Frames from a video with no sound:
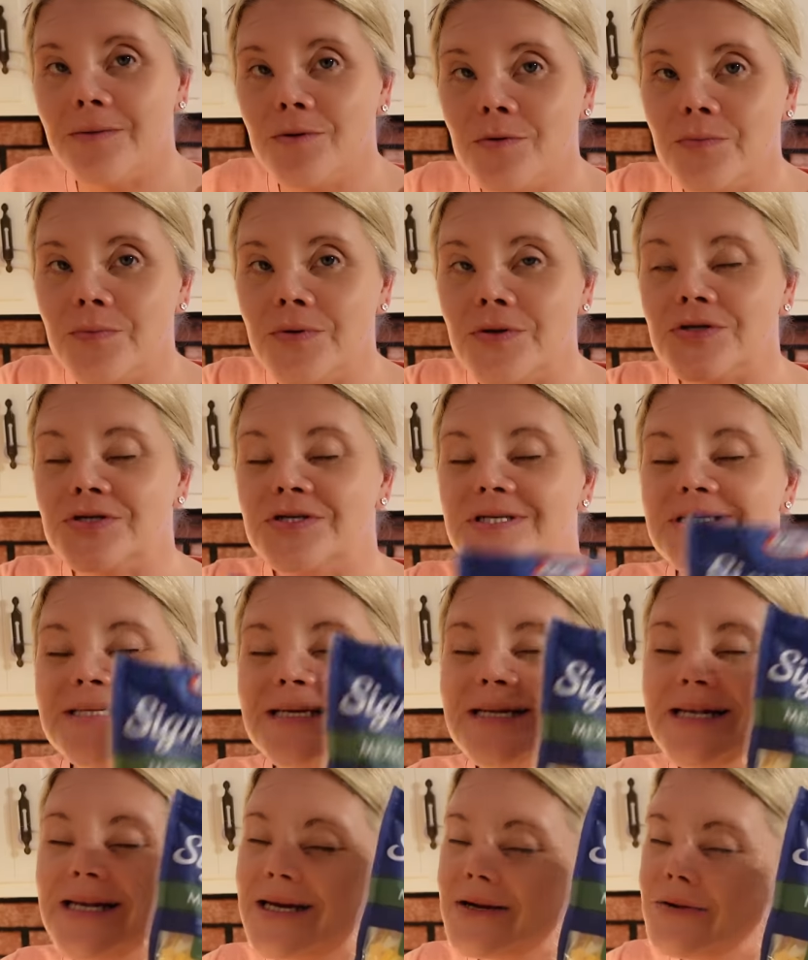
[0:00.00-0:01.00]
gonna put just a
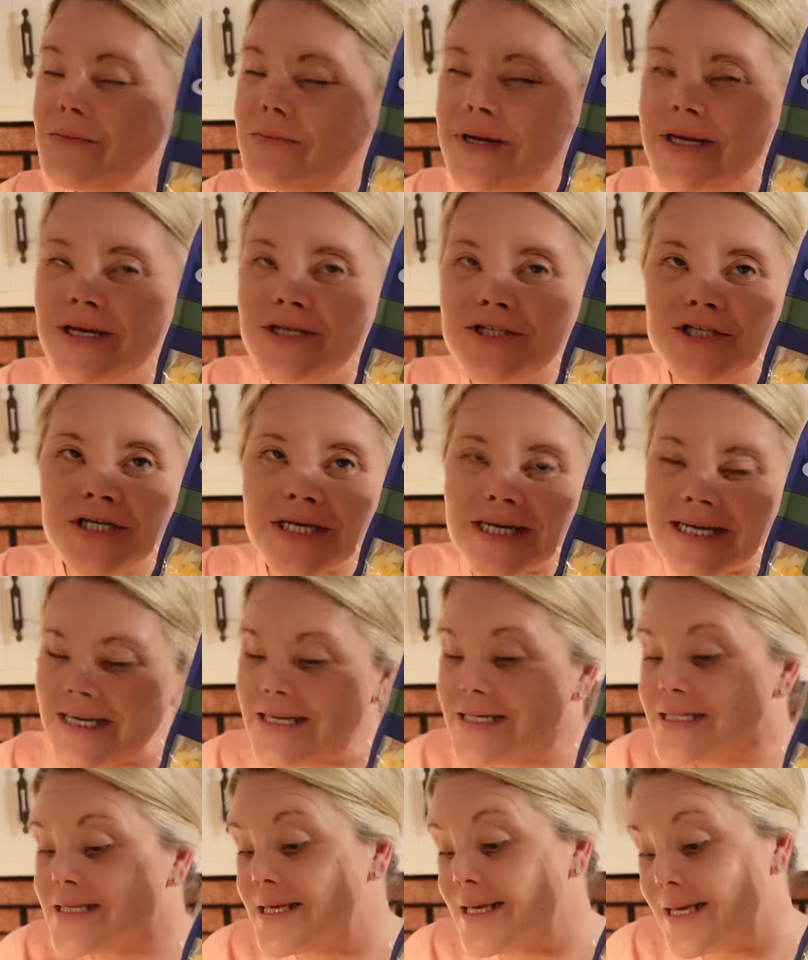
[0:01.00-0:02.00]
little bit of
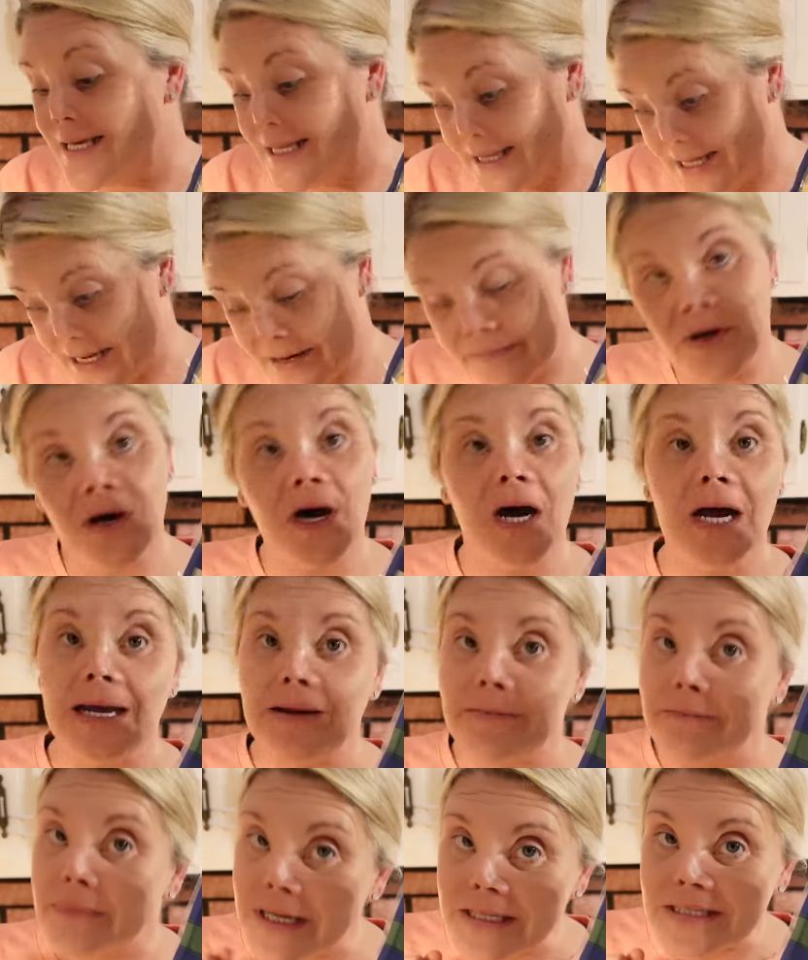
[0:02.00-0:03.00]
cheese in that pot
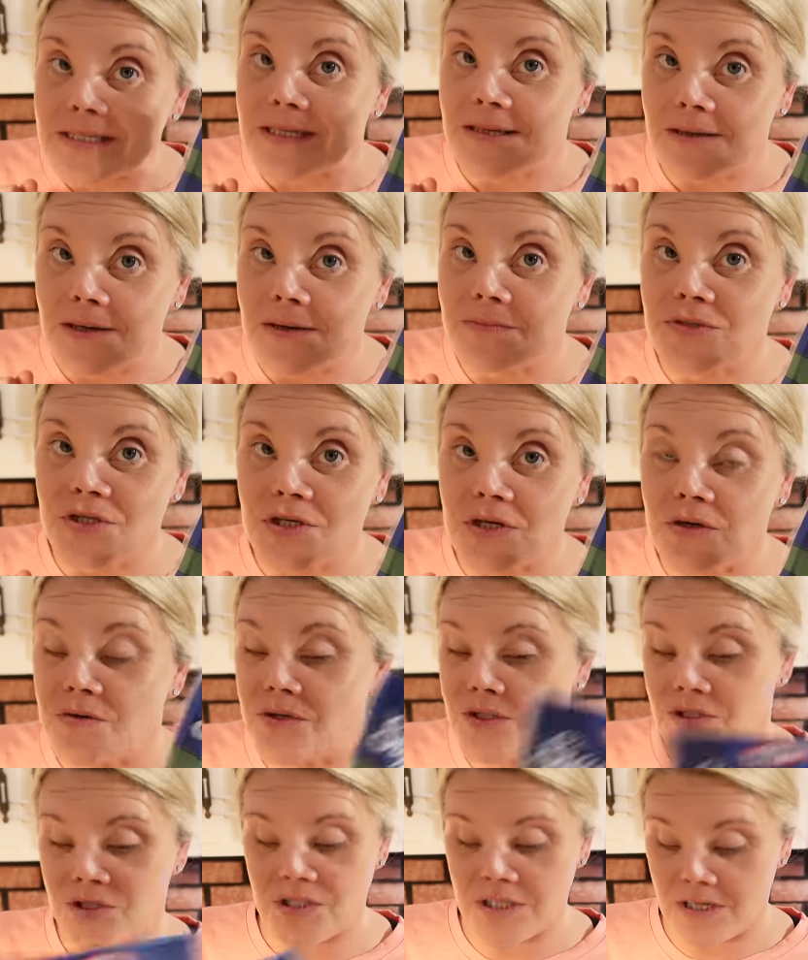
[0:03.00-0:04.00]
and mix it up too,
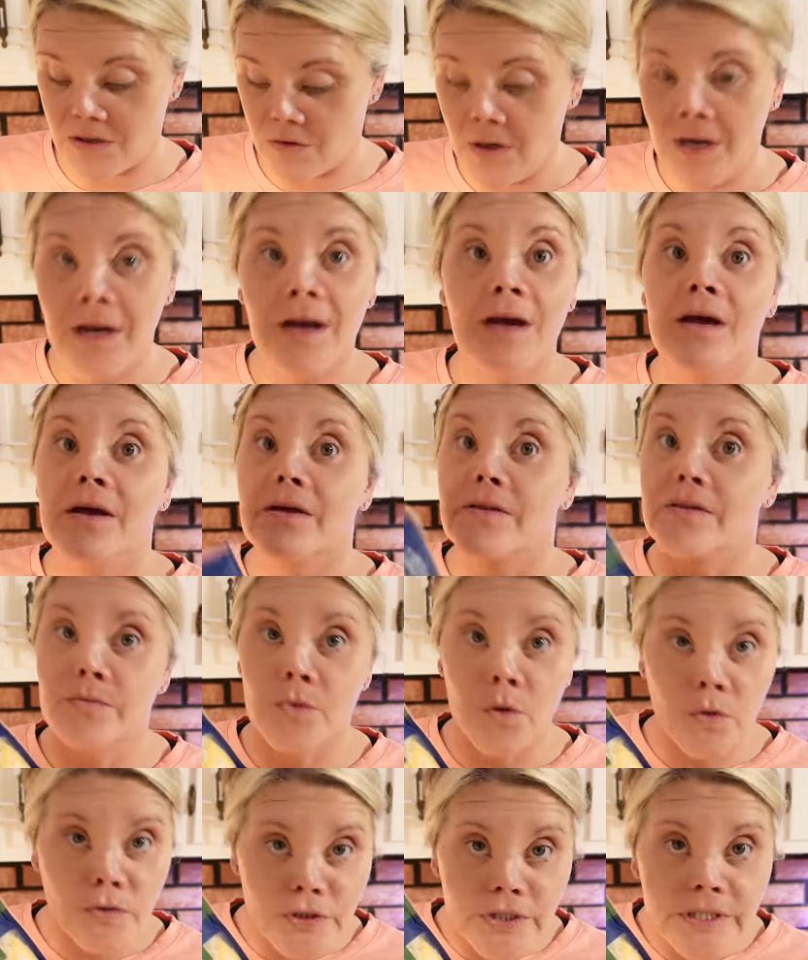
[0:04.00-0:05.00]
because you know, the
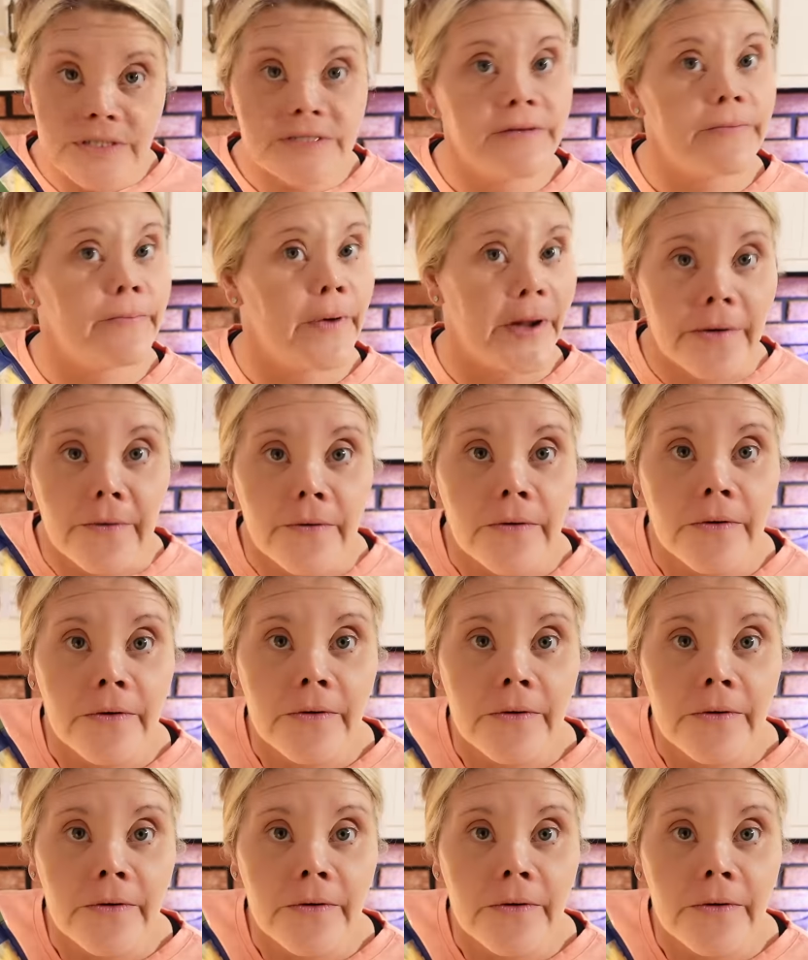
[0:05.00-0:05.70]
more cheese the better.